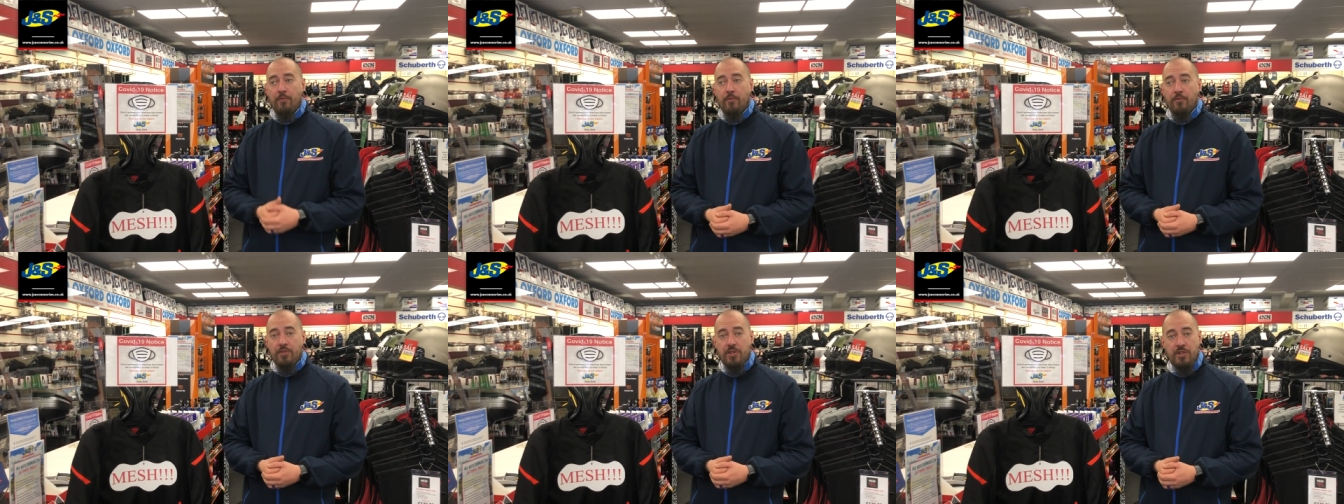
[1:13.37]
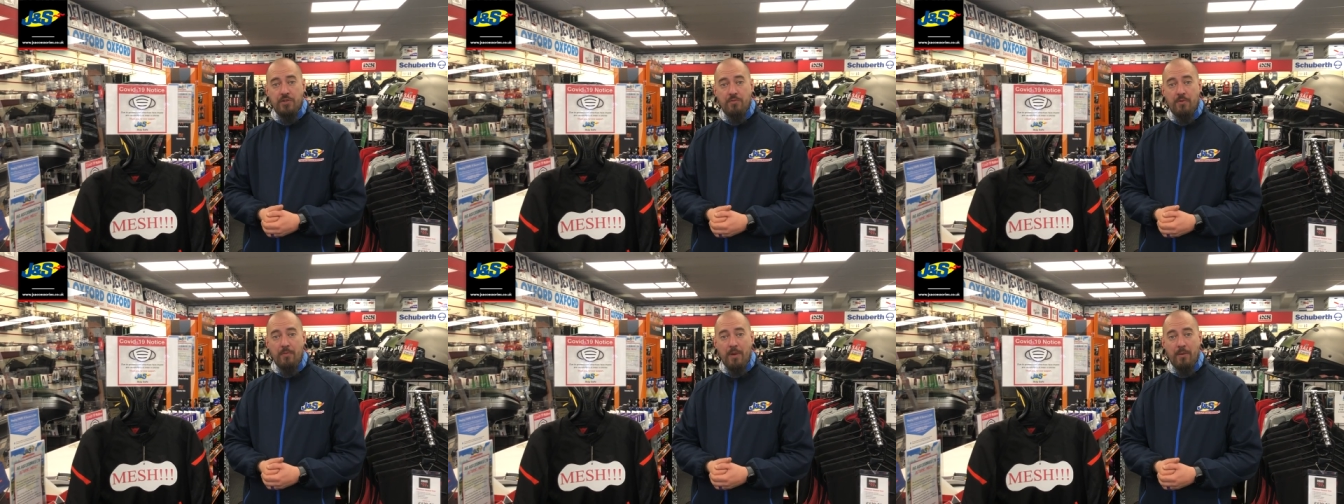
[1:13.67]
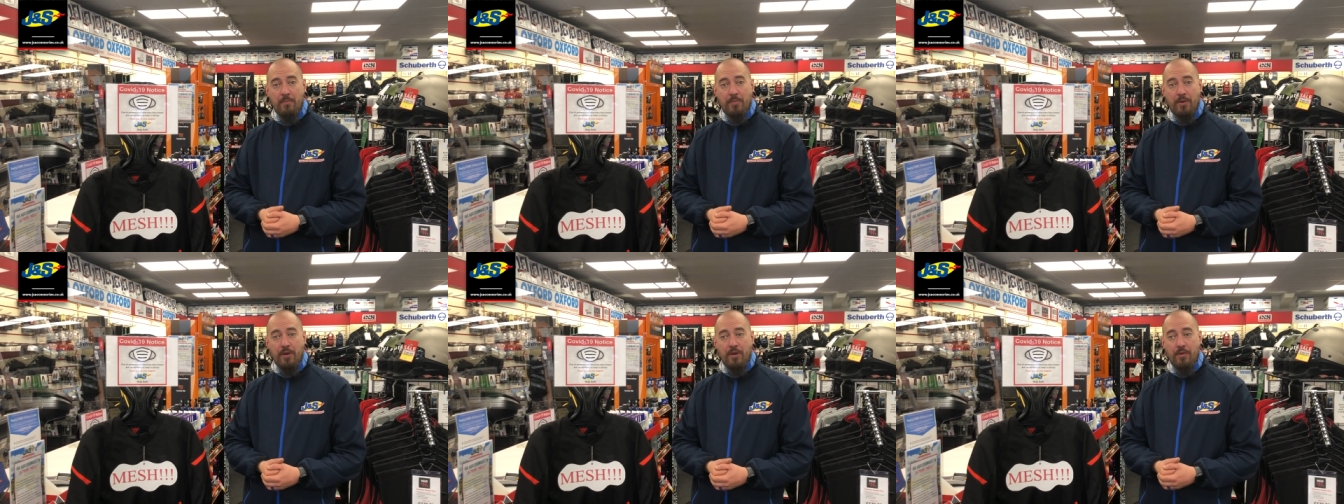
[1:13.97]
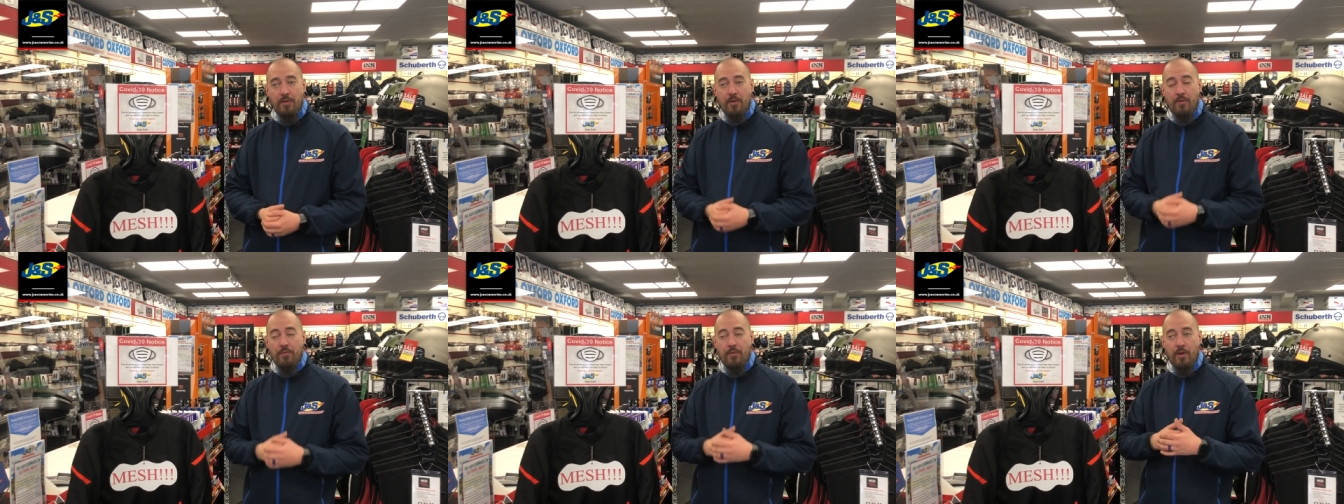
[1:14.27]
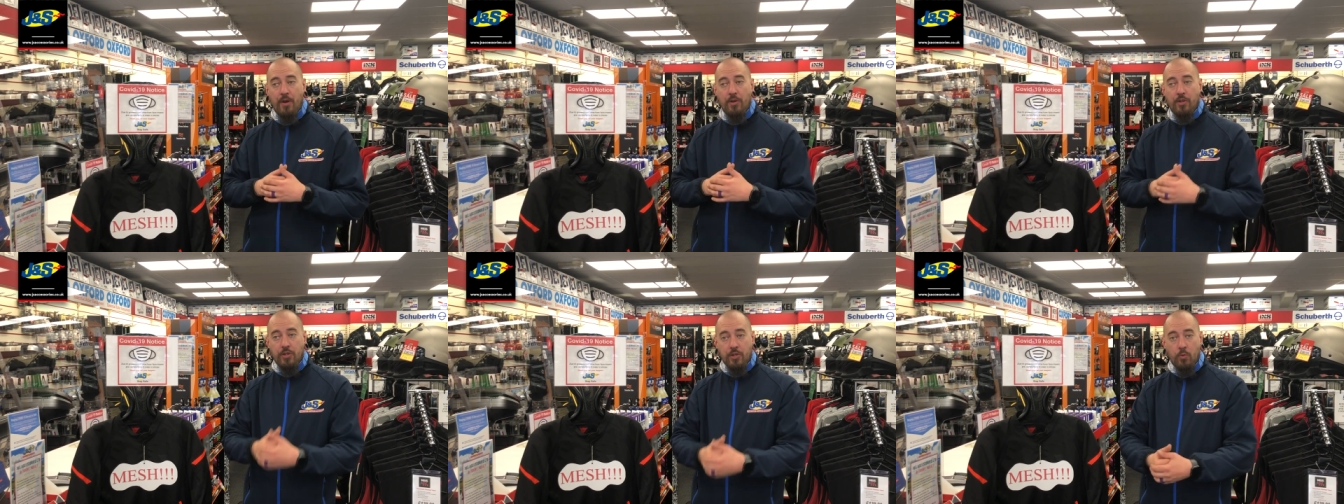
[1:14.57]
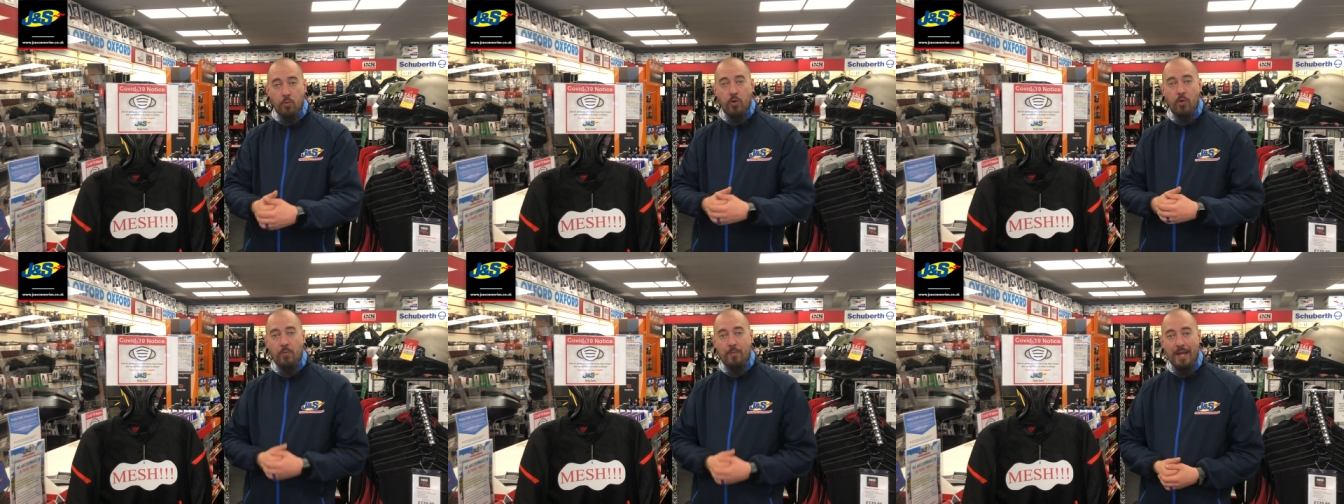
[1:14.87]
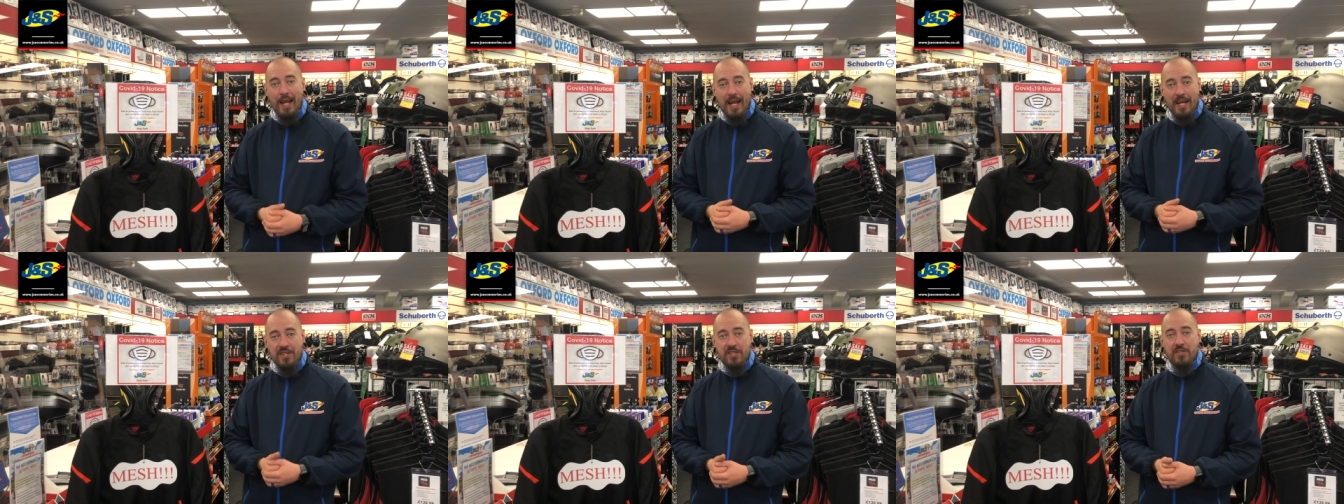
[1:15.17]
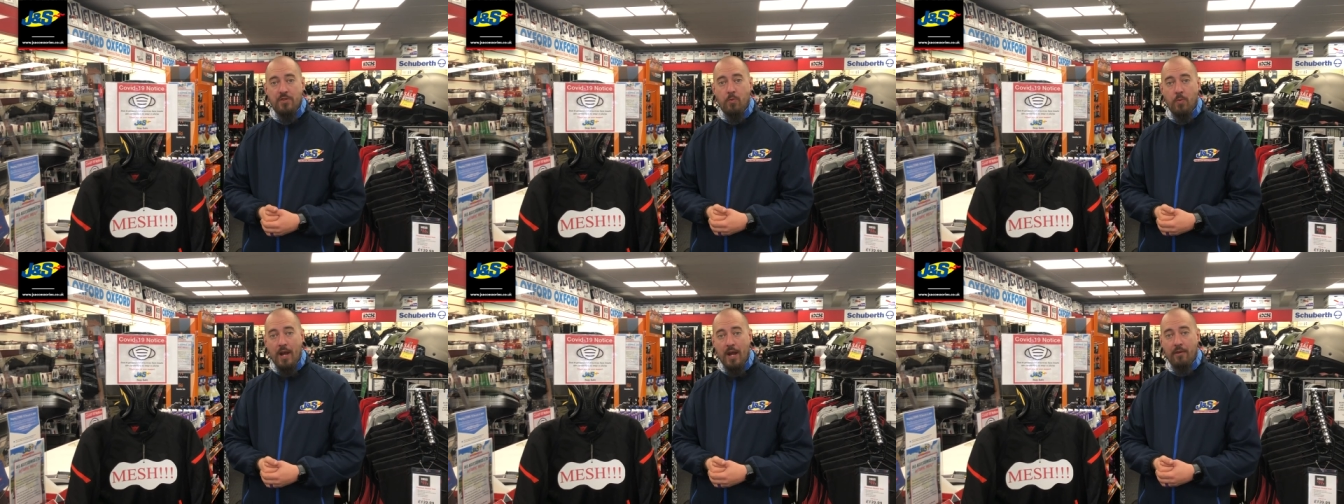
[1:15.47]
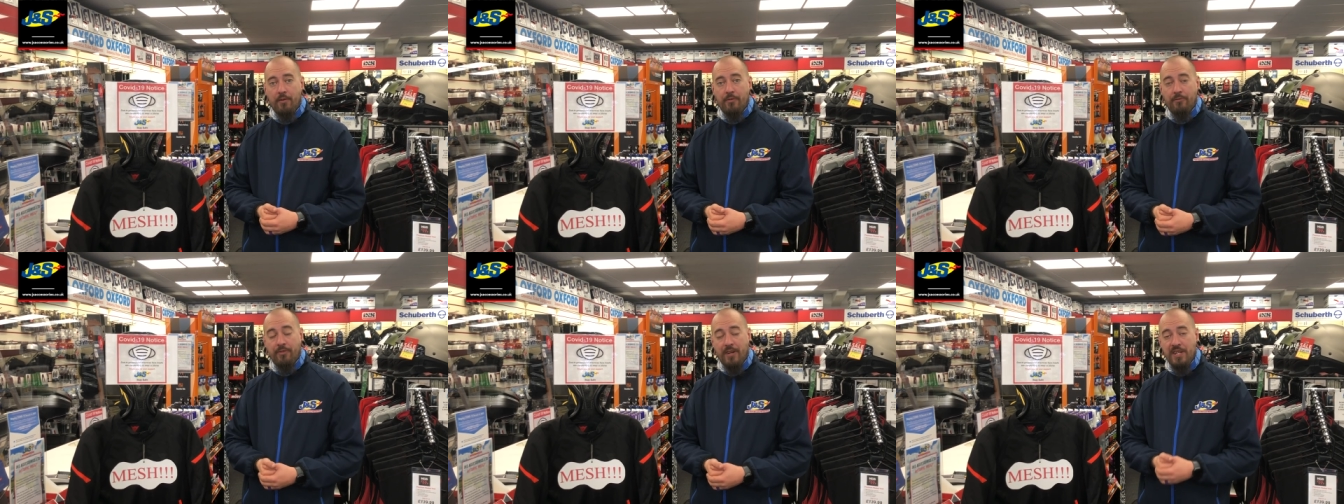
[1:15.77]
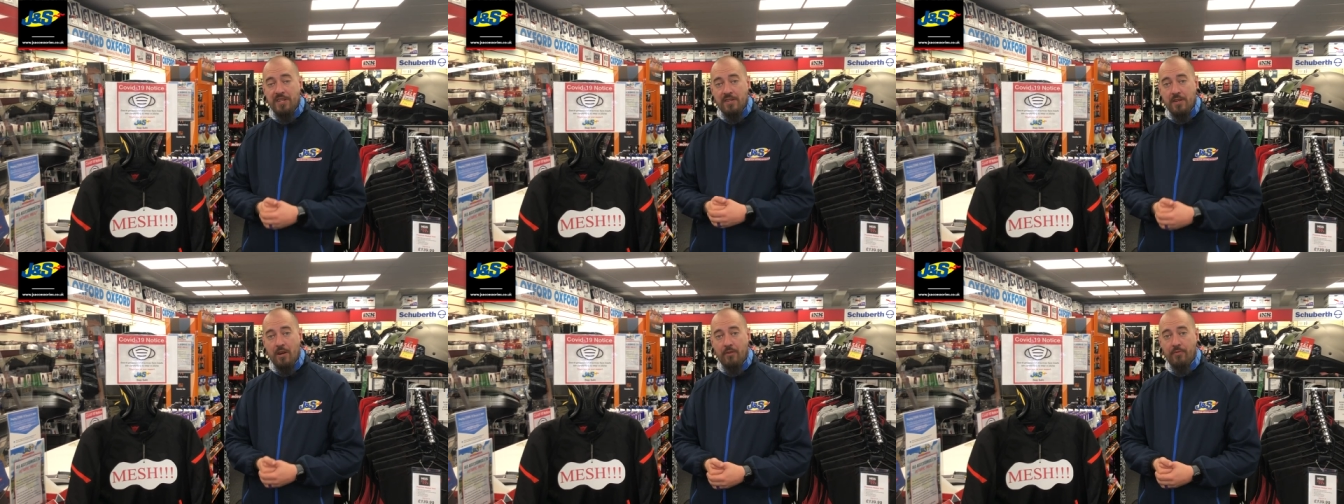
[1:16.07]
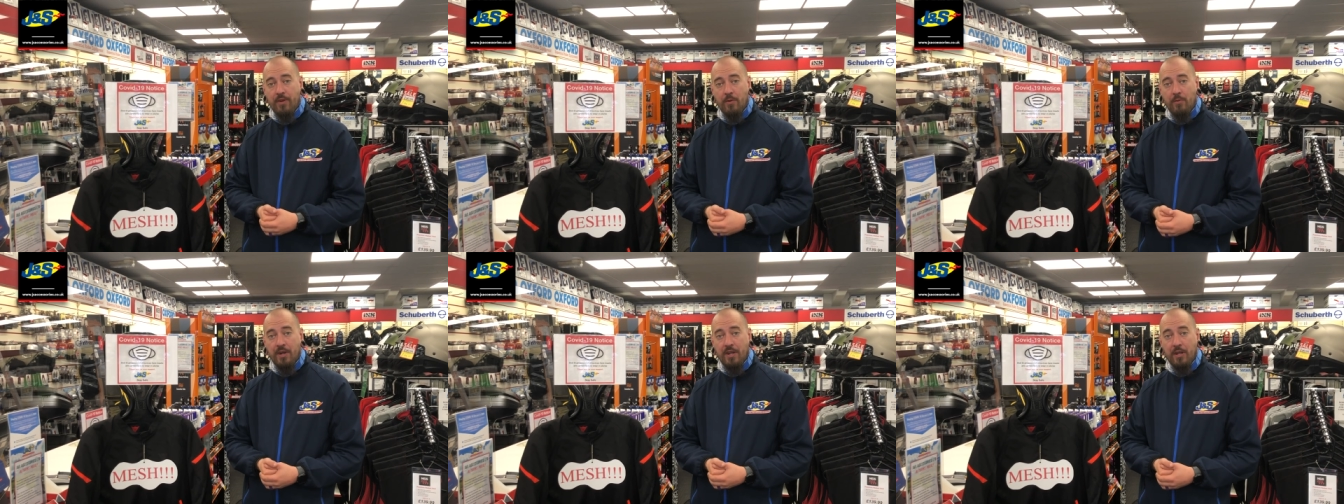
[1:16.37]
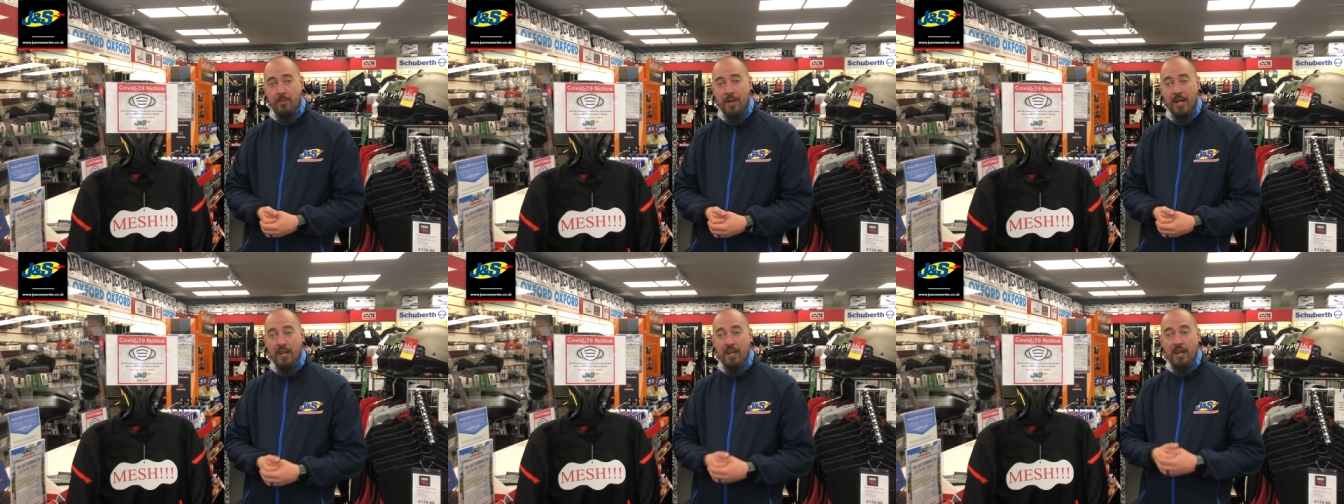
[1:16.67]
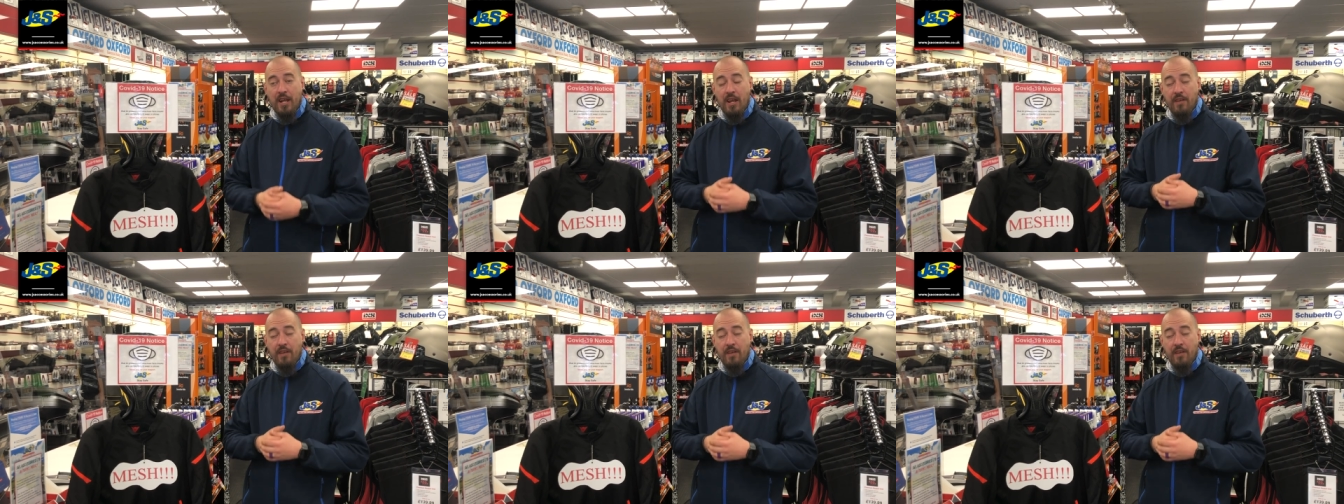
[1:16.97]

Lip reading: just remember that you will be asked to wear a face covering when you come in.